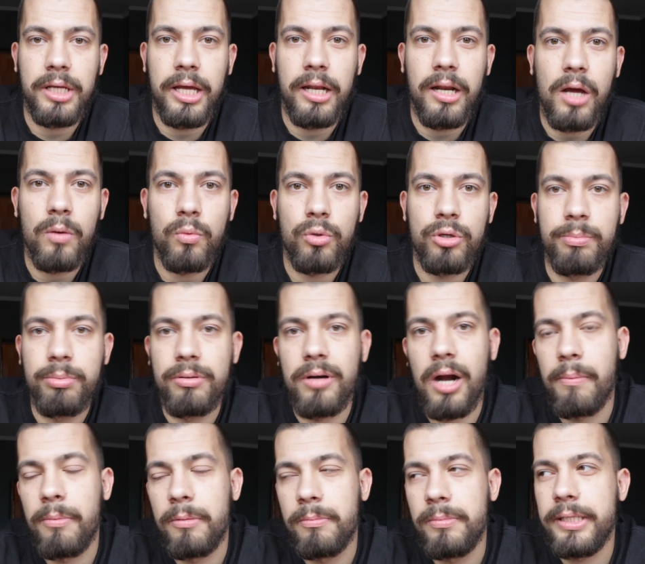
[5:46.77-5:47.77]
and I were
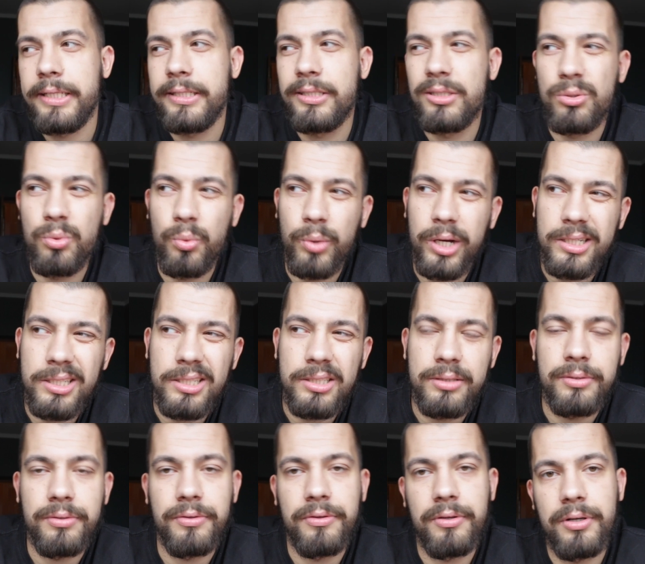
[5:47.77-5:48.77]
probably 20
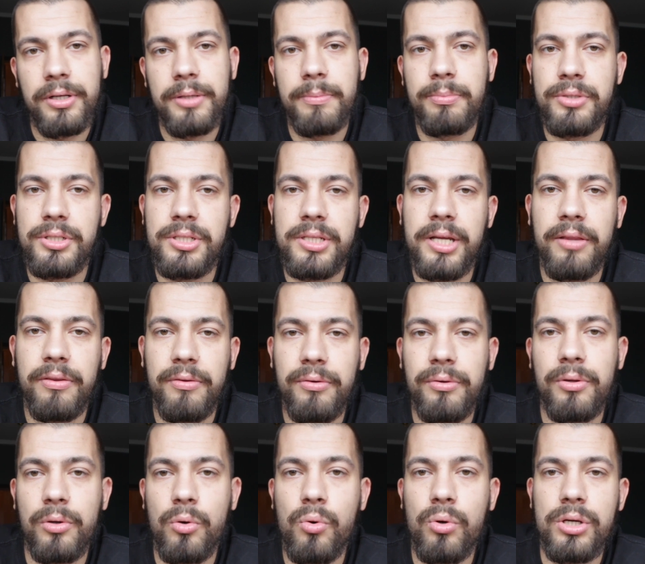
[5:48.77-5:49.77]
to 30% through
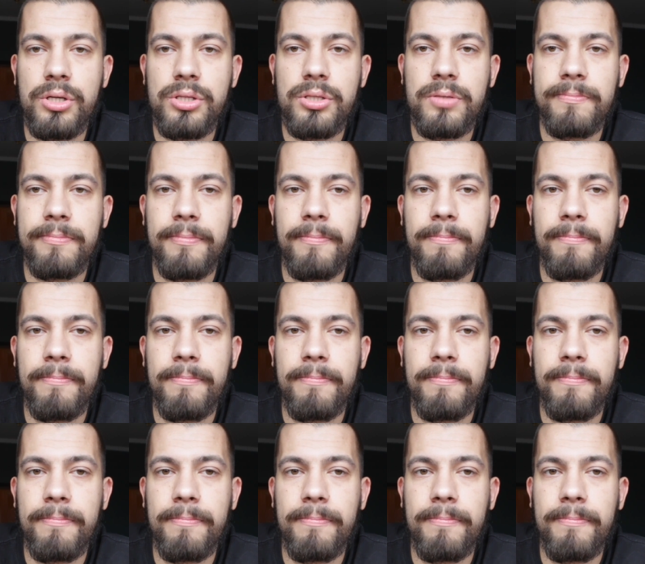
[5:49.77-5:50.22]
the course.